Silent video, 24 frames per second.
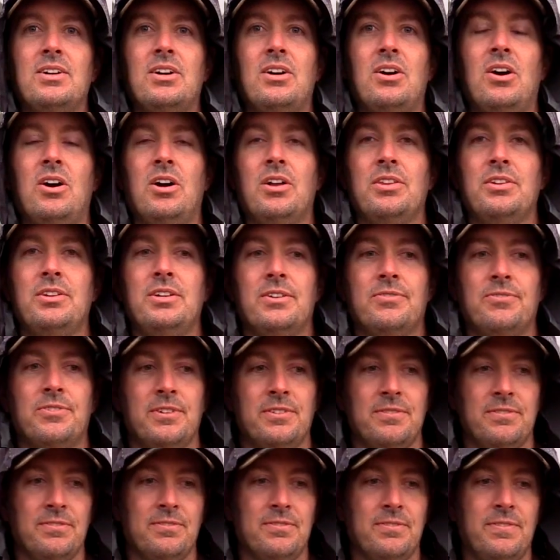all the
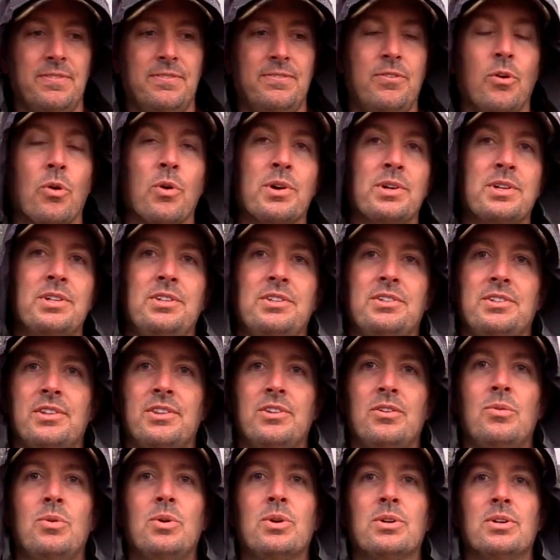different forces in
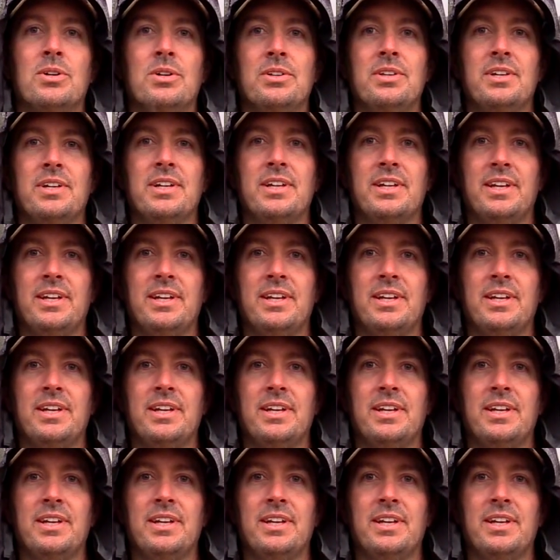the world